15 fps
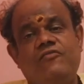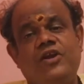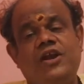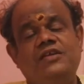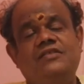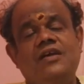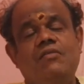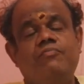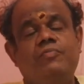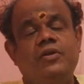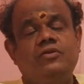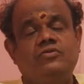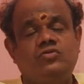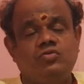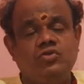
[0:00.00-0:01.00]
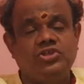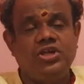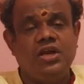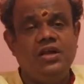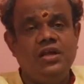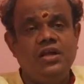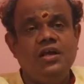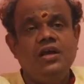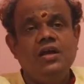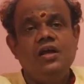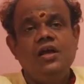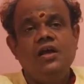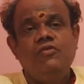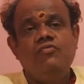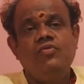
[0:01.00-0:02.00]
For example, socially,
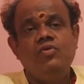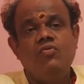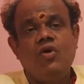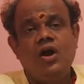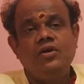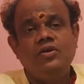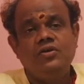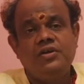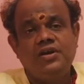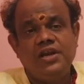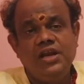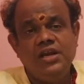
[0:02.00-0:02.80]
we want to